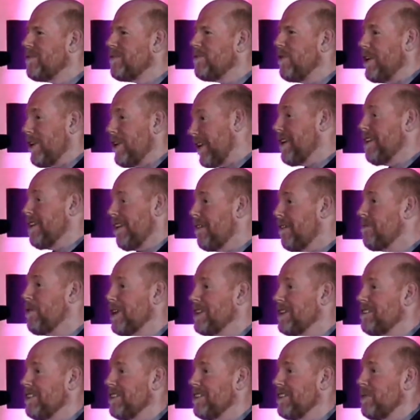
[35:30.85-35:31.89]
your guitar voice
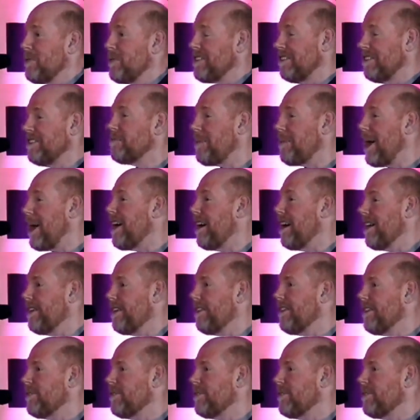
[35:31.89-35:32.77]
is. What's inspired it too?